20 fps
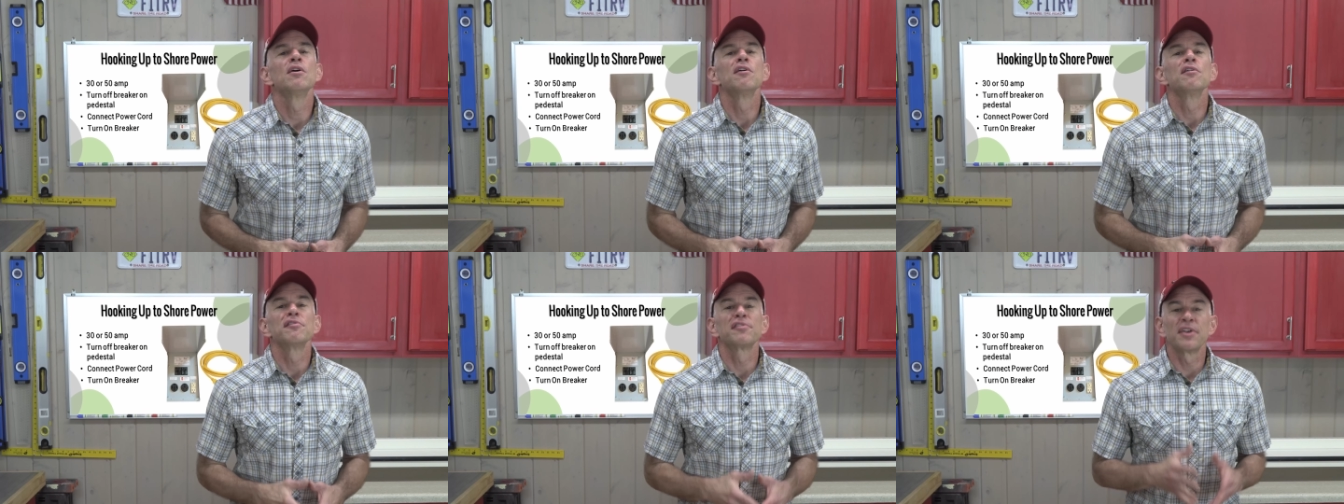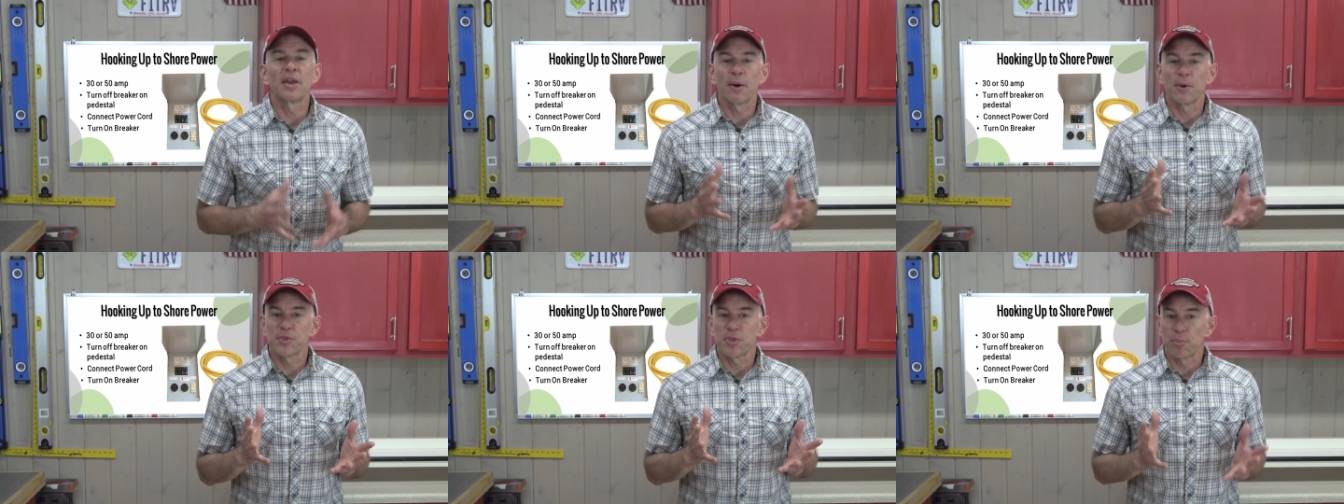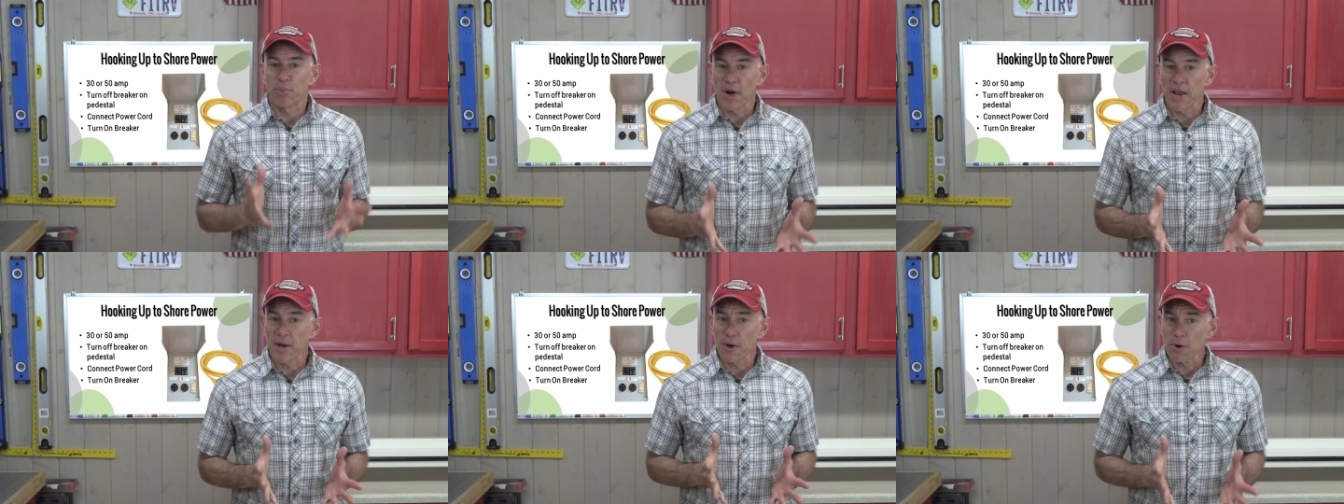So now with the
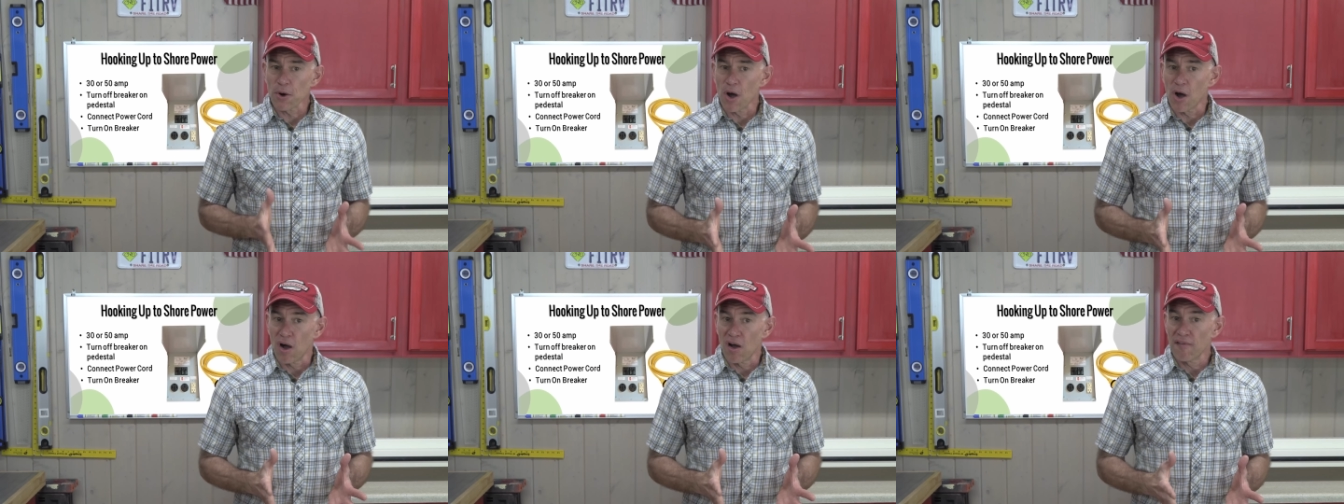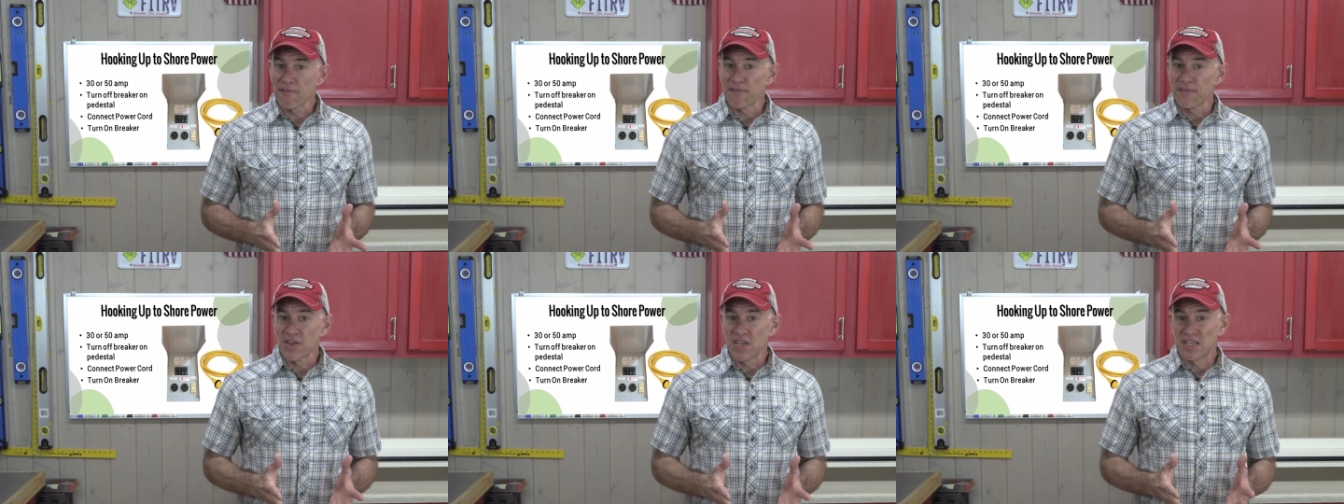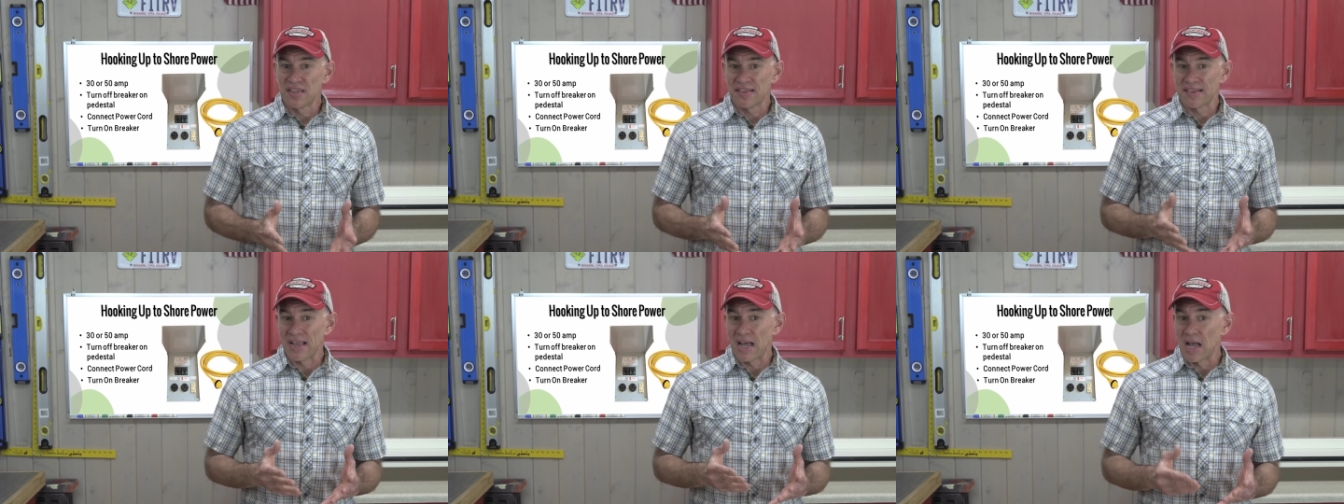breaker off,
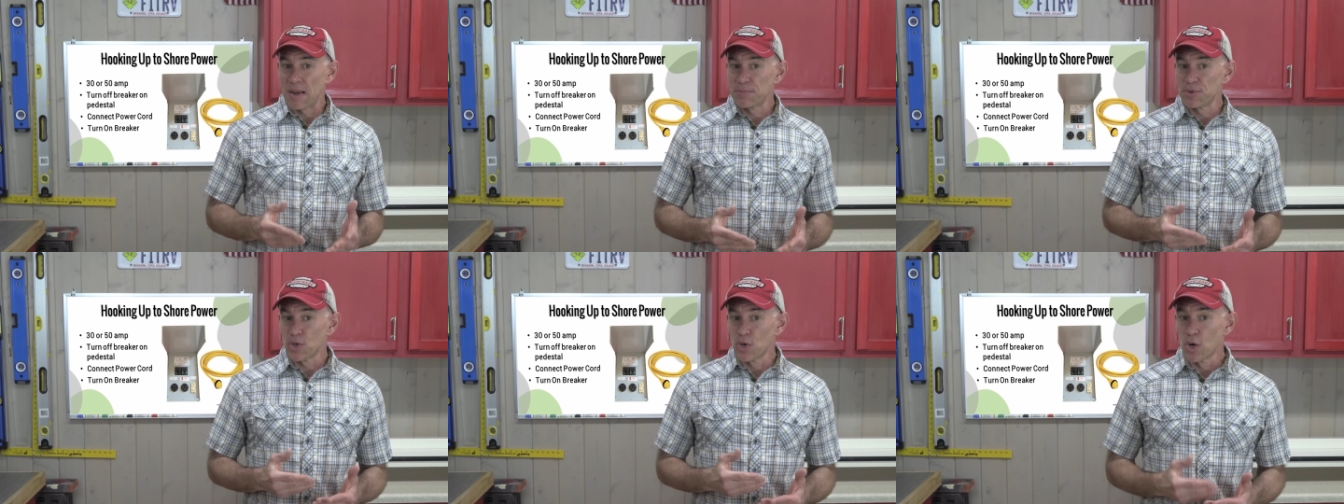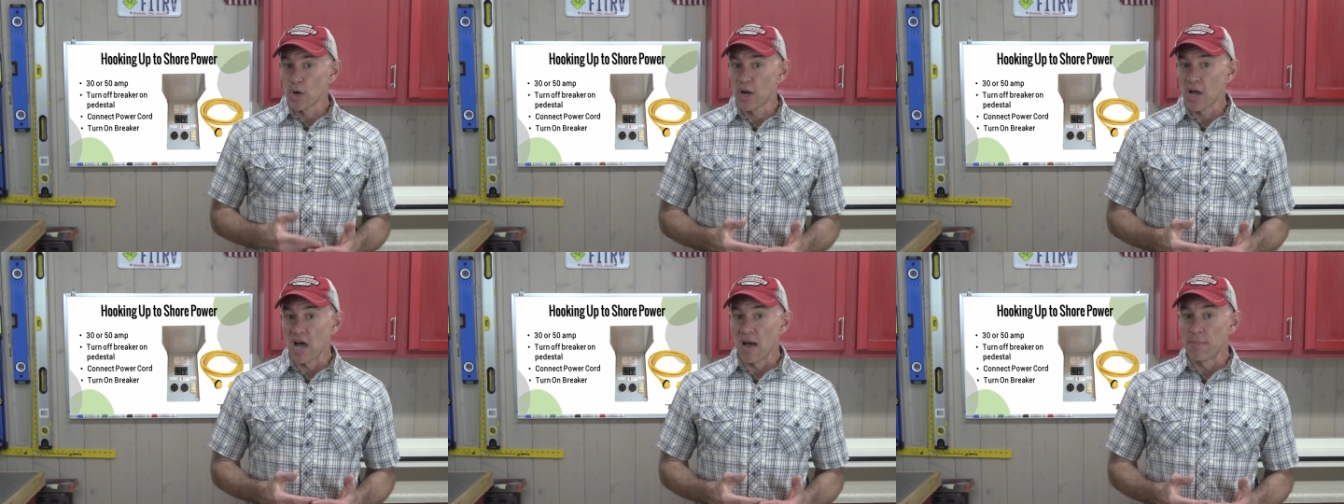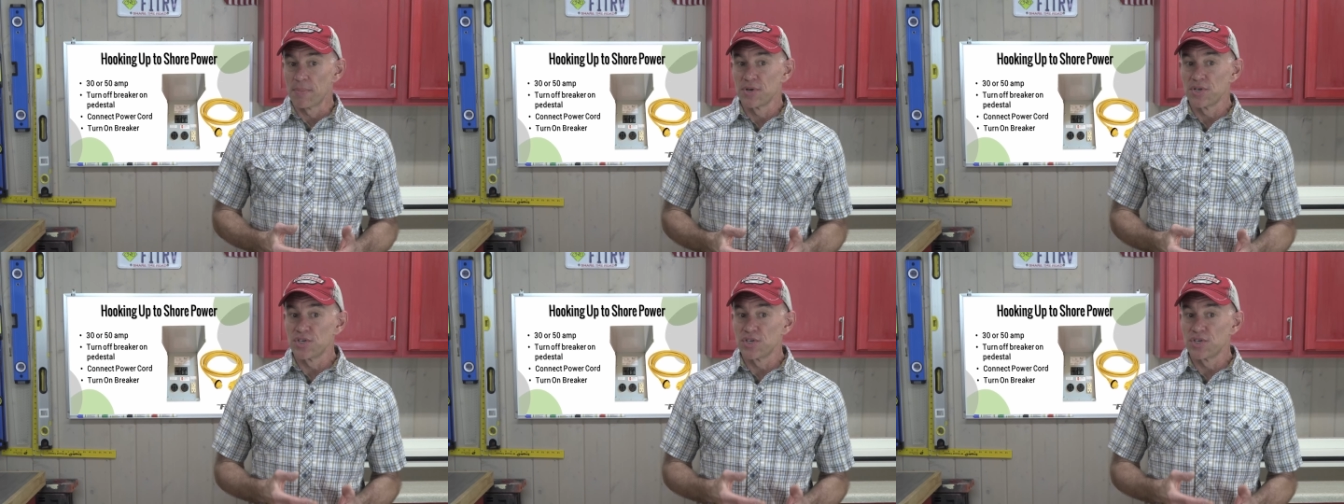it's time to hook up.